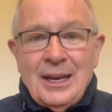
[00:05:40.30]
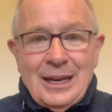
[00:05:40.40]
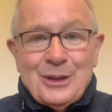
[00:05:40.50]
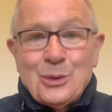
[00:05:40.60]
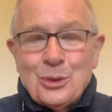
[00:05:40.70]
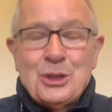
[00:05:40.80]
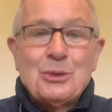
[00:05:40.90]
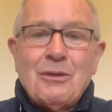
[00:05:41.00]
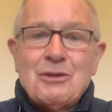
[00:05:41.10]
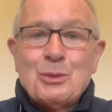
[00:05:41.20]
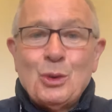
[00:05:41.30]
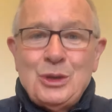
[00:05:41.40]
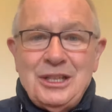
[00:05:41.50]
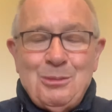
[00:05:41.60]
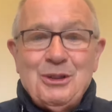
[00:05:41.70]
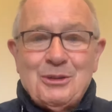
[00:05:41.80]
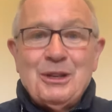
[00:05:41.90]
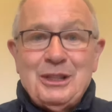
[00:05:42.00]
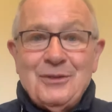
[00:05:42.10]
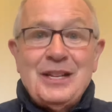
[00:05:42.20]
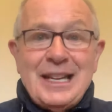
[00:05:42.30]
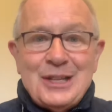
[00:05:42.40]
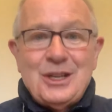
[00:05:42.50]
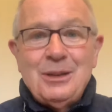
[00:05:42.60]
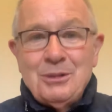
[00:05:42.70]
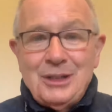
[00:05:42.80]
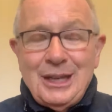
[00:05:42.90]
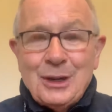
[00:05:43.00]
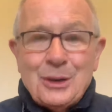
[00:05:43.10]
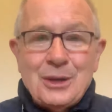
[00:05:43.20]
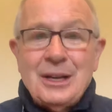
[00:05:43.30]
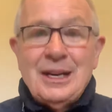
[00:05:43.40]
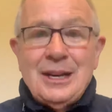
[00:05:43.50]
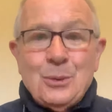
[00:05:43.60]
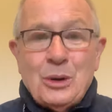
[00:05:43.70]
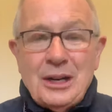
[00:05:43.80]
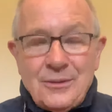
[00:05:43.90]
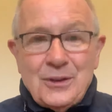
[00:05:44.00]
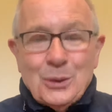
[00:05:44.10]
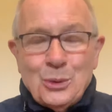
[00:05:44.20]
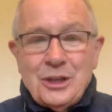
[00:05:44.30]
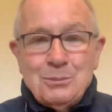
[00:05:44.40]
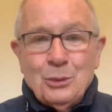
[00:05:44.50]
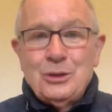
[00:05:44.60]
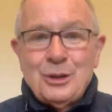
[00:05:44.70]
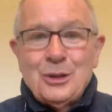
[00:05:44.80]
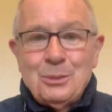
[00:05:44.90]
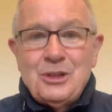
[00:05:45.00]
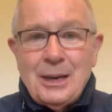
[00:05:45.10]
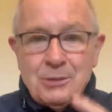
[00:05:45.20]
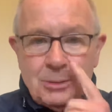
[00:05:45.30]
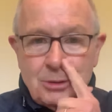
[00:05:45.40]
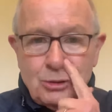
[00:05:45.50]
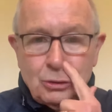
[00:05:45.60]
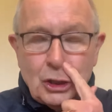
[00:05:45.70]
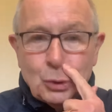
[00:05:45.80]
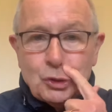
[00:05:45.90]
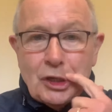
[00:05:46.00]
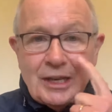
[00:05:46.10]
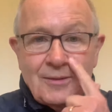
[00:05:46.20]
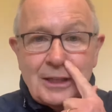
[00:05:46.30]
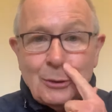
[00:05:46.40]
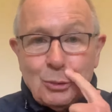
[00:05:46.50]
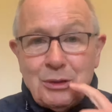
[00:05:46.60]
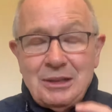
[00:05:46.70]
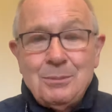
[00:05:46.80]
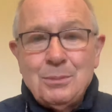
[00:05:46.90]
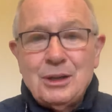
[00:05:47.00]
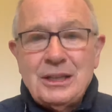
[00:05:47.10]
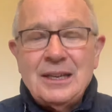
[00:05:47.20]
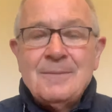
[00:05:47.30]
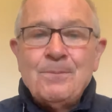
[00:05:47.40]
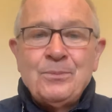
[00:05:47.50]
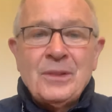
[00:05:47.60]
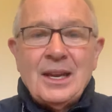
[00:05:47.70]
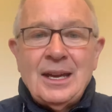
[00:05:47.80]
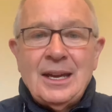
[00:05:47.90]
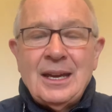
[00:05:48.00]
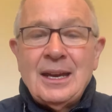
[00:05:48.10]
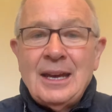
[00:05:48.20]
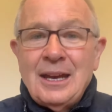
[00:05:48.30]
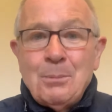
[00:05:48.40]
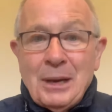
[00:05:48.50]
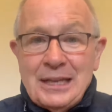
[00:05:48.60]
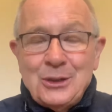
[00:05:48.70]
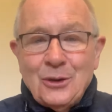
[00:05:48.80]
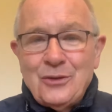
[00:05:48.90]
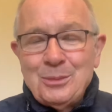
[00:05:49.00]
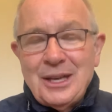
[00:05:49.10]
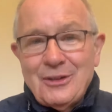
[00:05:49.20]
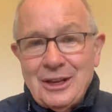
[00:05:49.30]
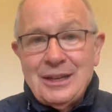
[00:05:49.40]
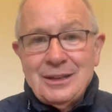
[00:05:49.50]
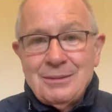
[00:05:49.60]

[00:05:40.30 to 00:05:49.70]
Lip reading: And Courcy Rovers won't need to be reminded of the last time that they were left out in Munster Club Championship in 2011. They were beaten by Ballyduff from Kerry.